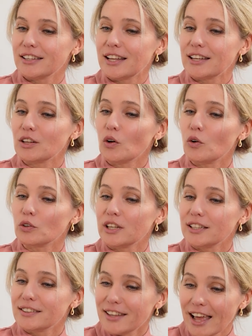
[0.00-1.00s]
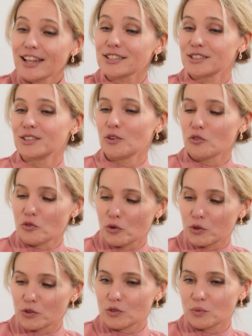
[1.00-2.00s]
and then only then, of
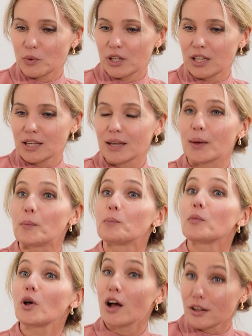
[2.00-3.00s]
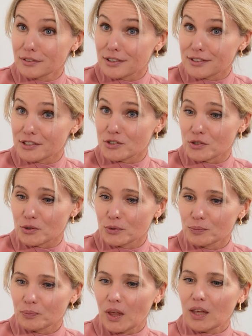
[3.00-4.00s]
course, we cut the tissue.